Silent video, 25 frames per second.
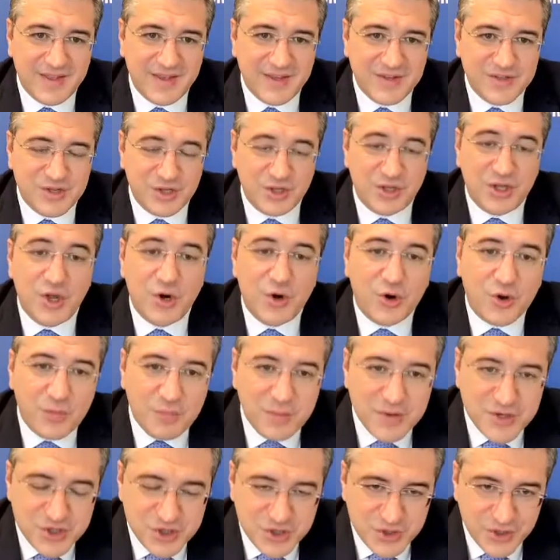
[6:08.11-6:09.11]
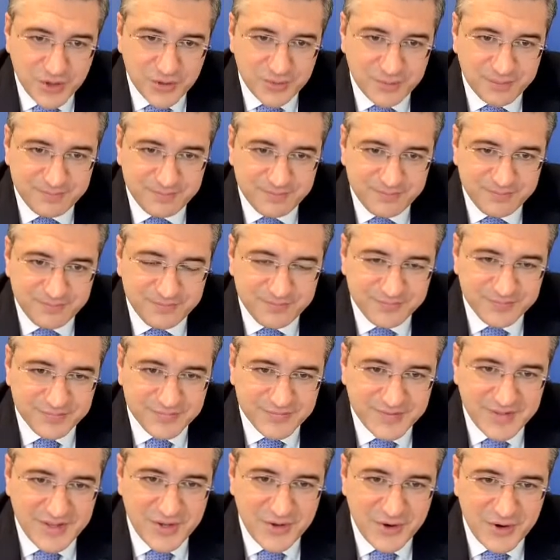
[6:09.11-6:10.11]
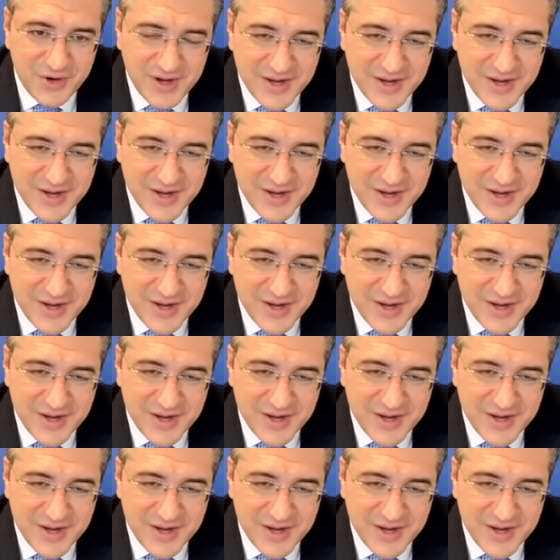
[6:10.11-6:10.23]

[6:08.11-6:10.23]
So, dear Commissioner, dear